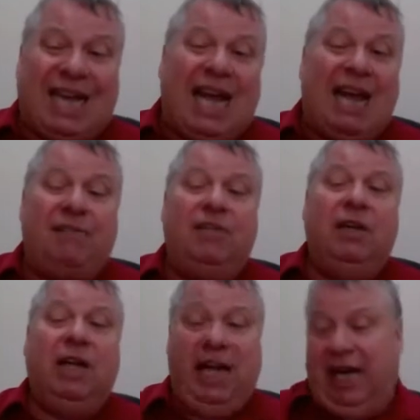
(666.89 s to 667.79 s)
have
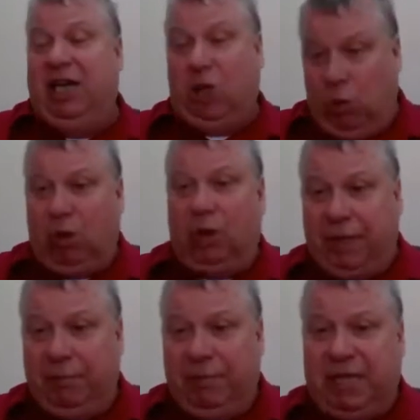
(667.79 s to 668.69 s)

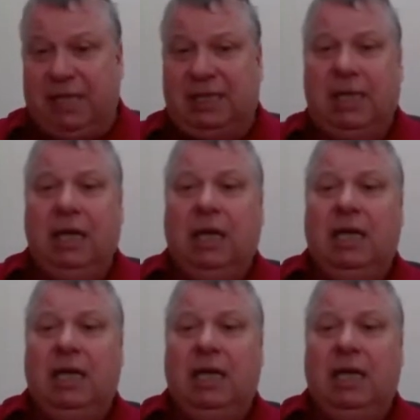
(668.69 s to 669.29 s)
inequality because